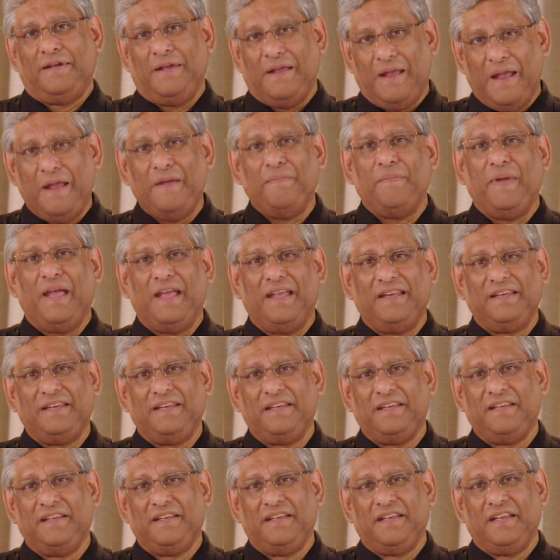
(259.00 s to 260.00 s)
Amen?
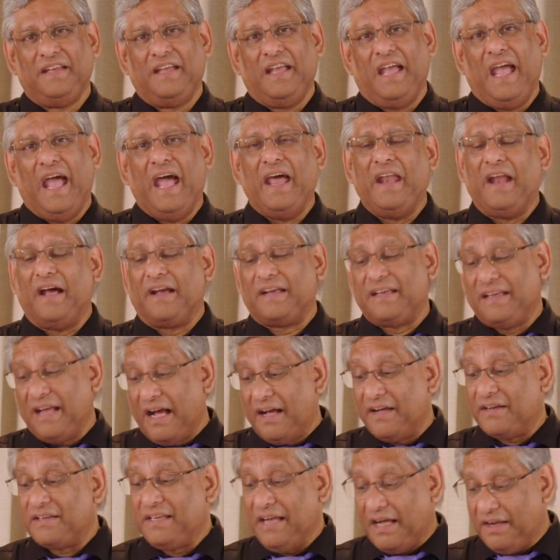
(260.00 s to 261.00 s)
And
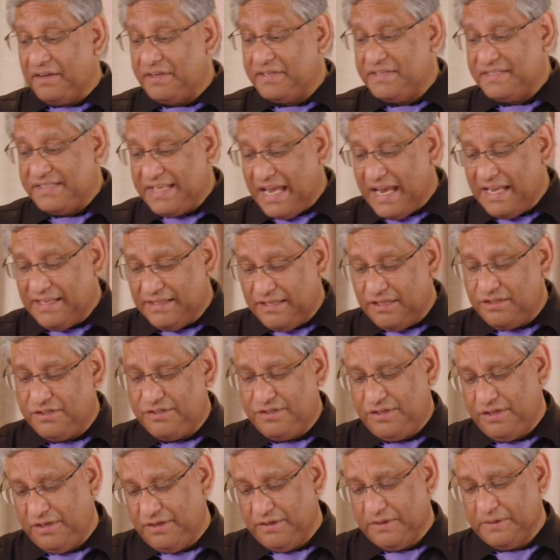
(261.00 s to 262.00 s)
I'll say
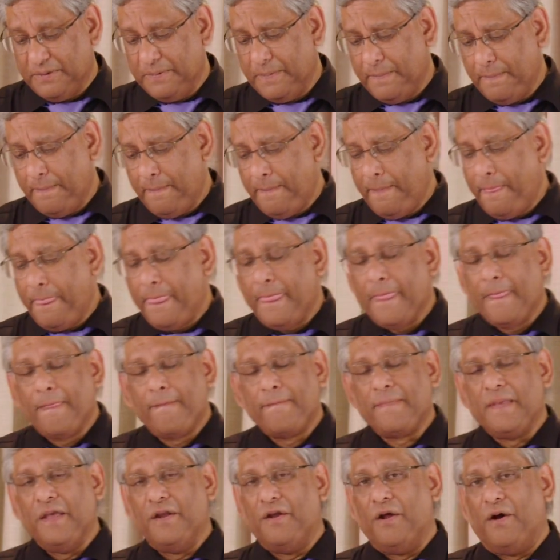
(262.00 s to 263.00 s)
this to you,
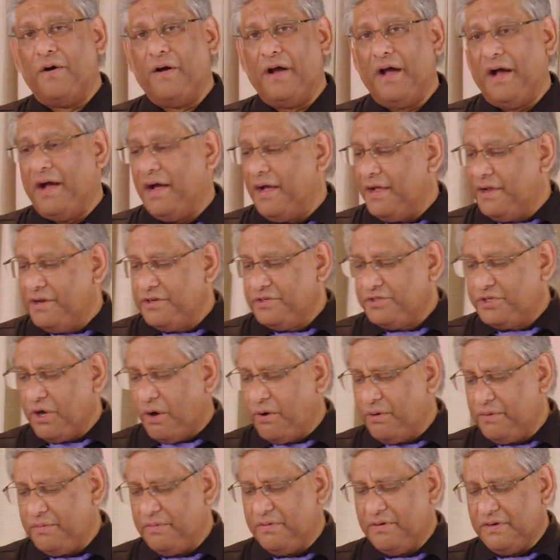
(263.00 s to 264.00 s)
you know,
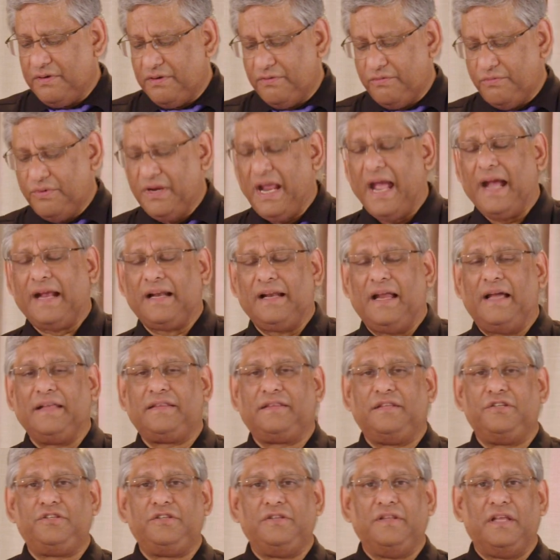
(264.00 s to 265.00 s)
don't react
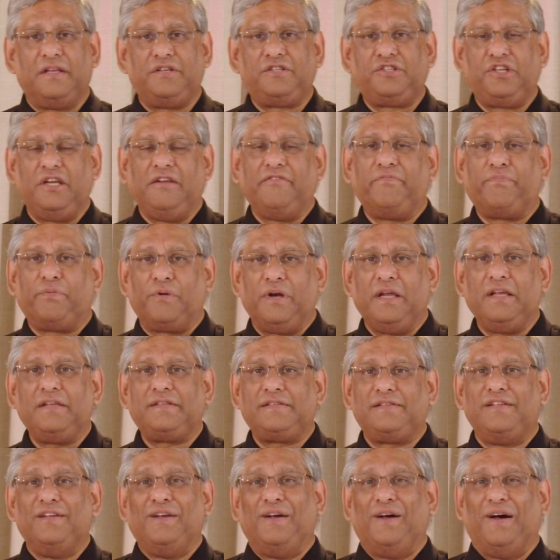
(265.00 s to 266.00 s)
like the chief
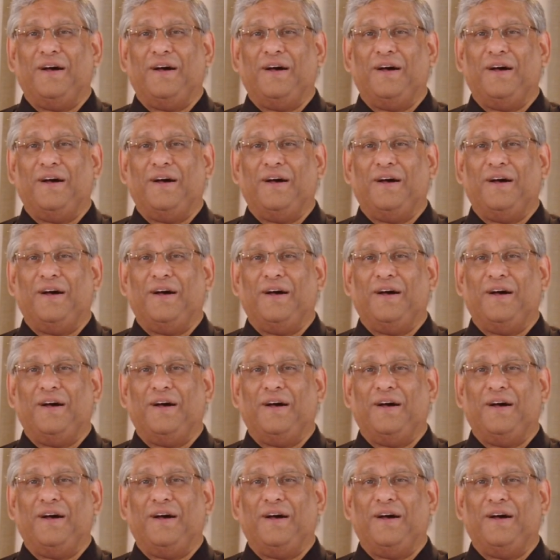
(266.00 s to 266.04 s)
priest.